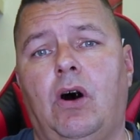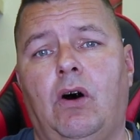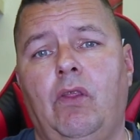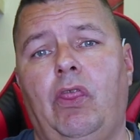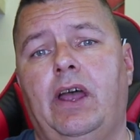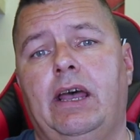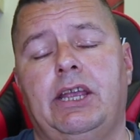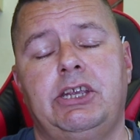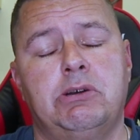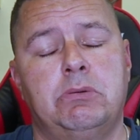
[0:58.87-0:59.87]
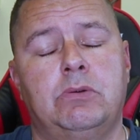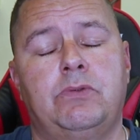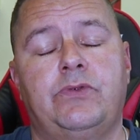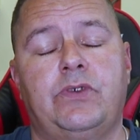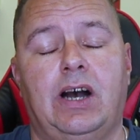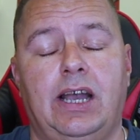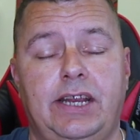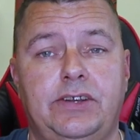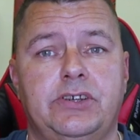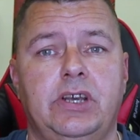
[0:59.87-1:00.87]
On there, you will
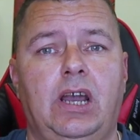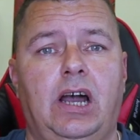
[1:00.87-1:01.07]
find